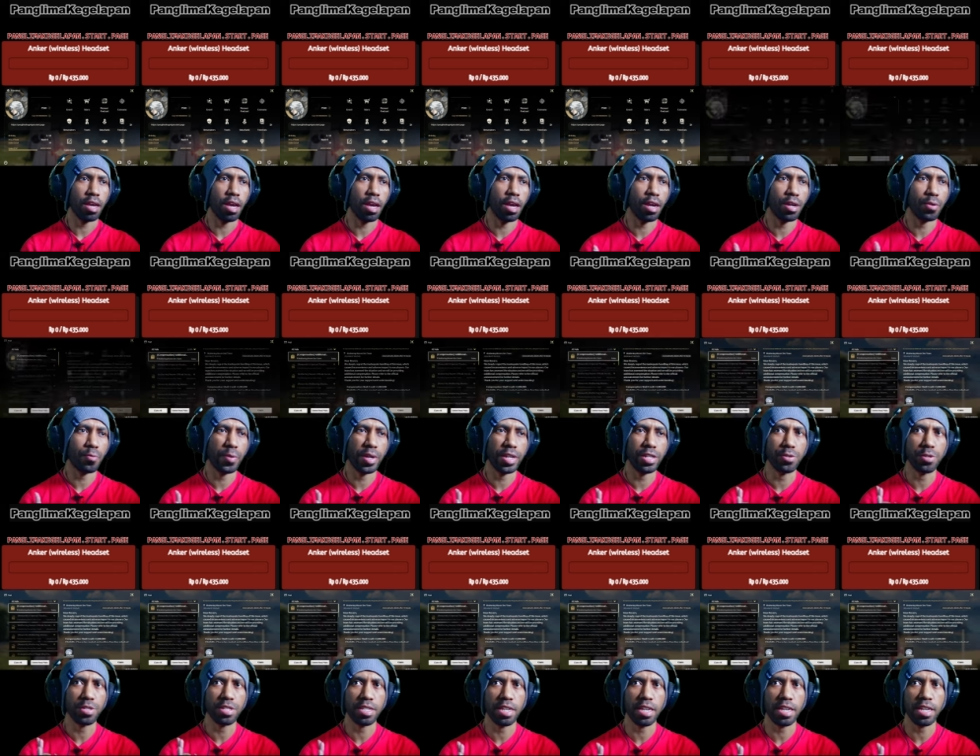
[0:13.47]
and when
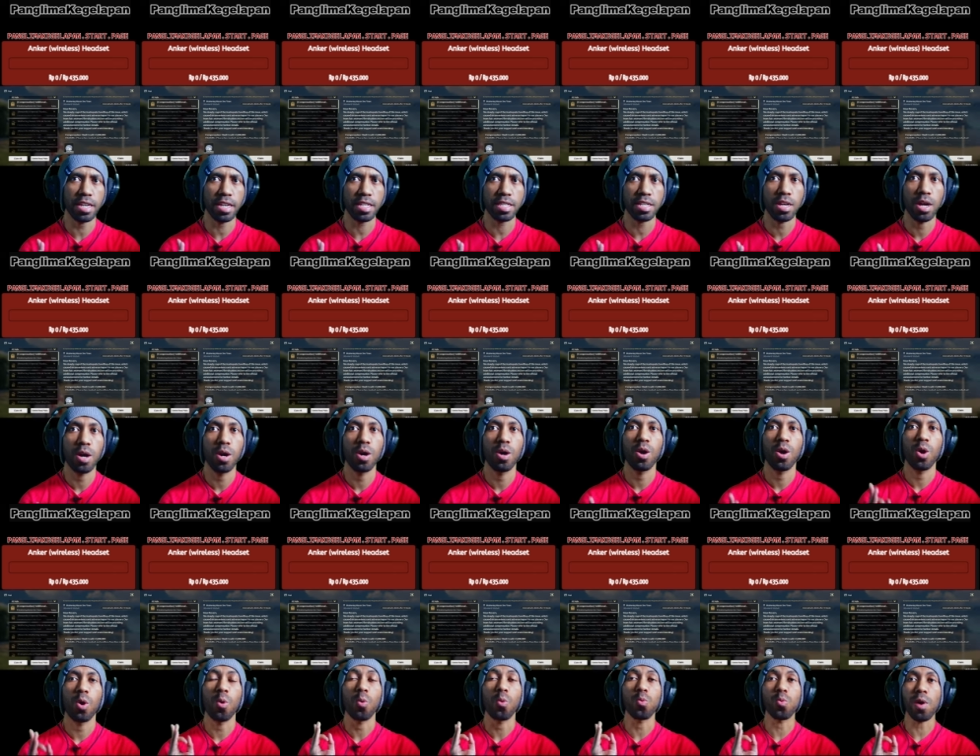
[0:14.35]
you seeing it,
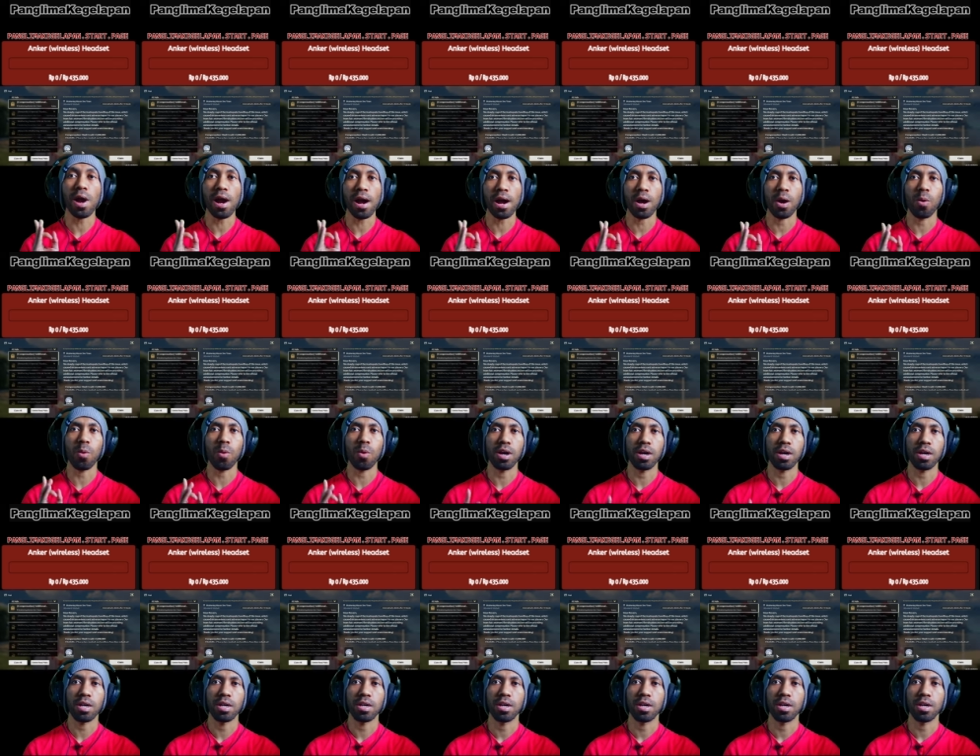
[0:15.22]
wow,